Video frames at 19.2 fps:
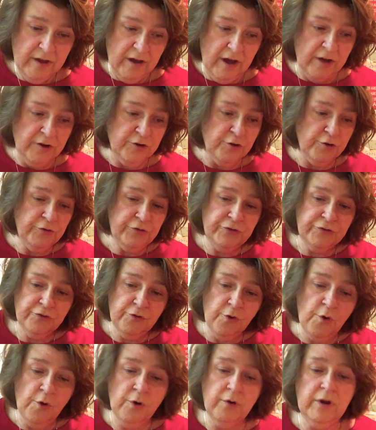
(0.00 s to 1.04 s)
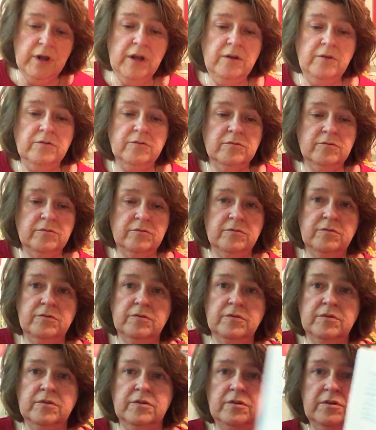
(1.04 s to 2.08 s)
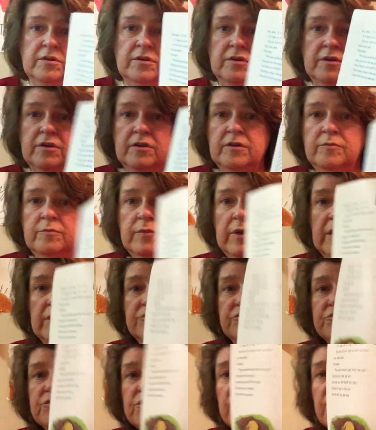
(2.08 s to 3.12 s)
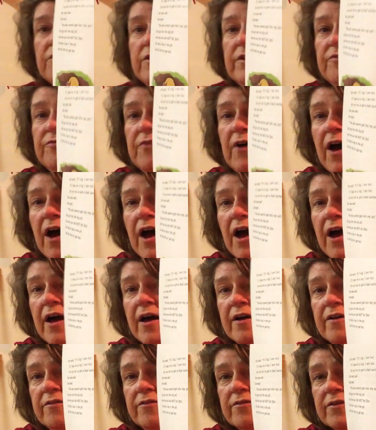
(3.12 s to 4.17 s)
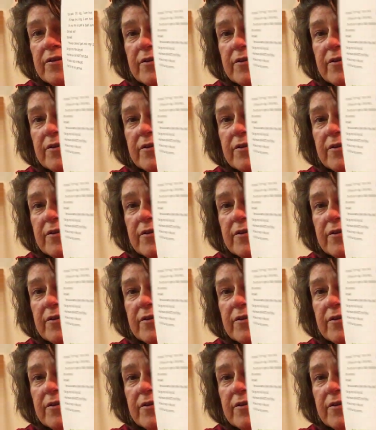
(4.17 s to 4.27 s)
A new story, page 35.